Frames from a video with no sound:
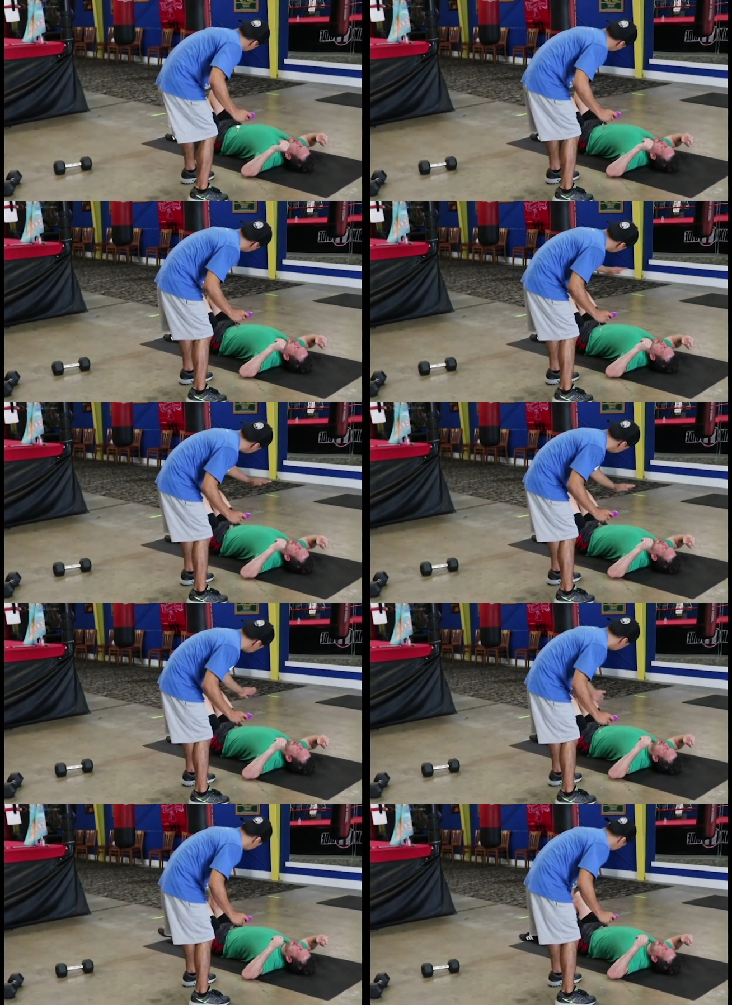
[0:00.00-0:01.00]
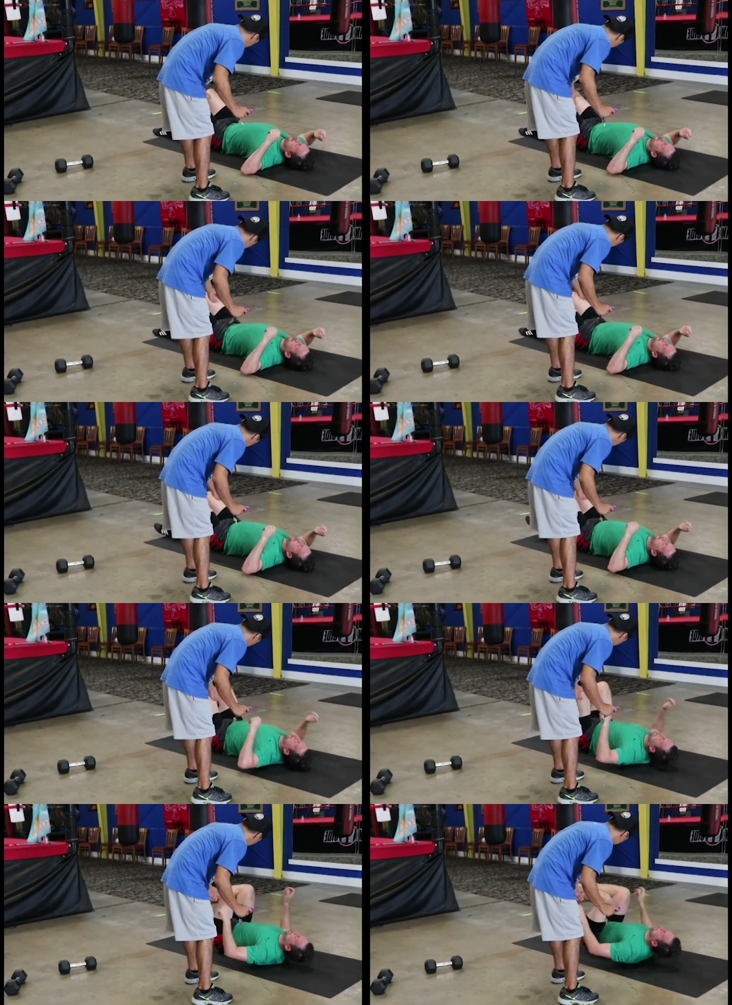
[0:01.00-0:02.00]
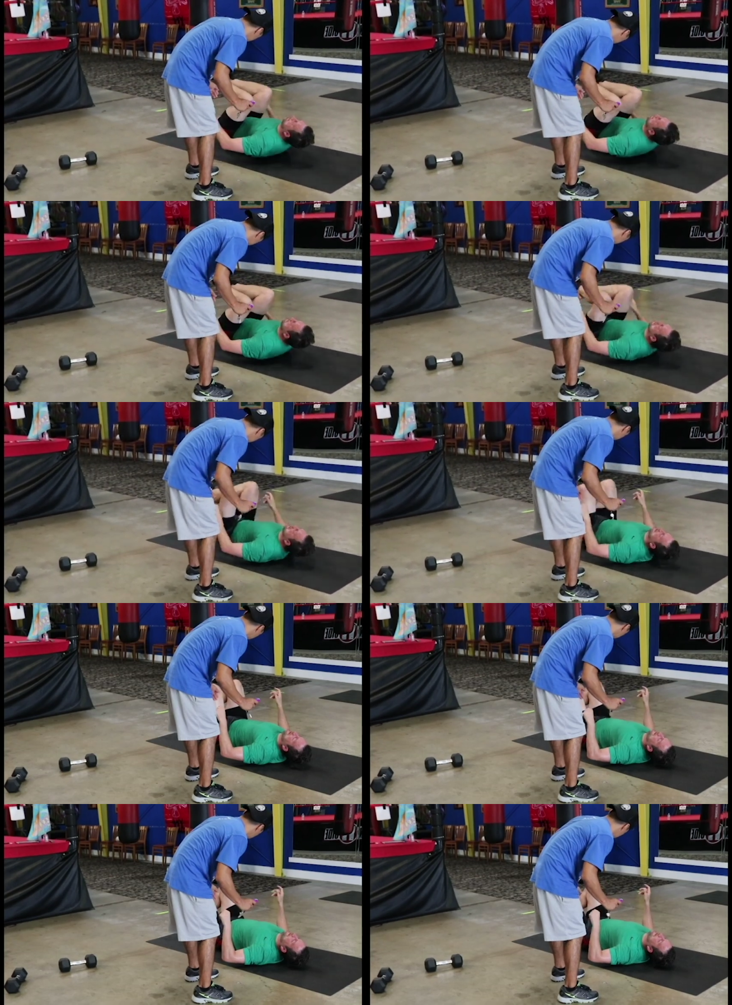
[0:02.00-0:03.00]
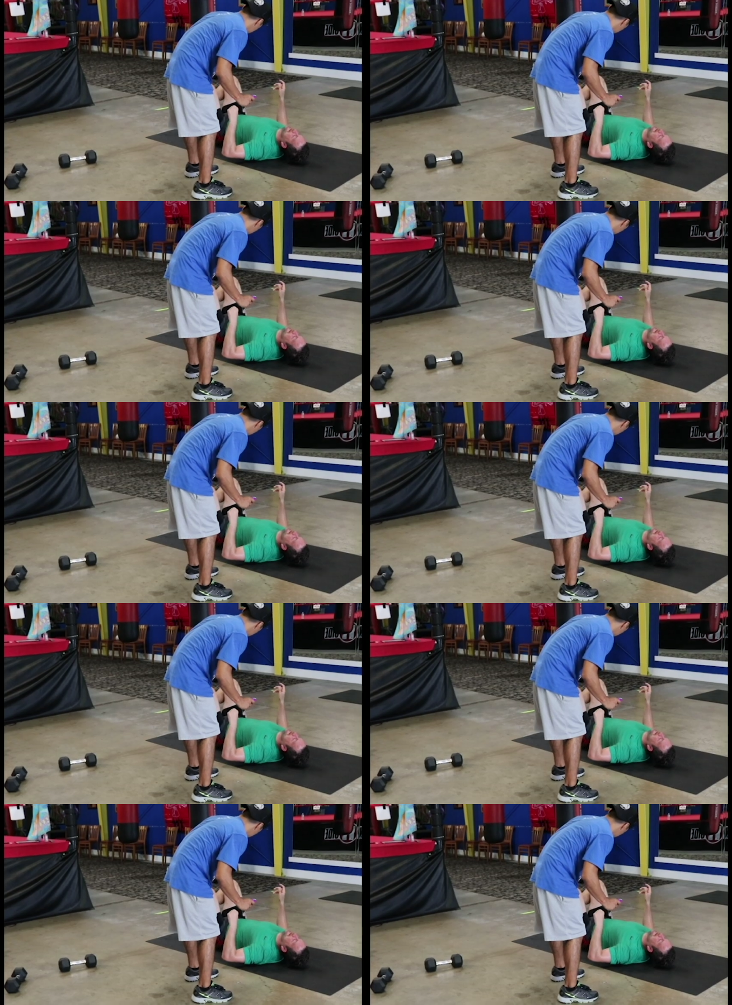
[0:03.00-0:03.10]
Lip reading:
No face is visible, so there are no lips to read.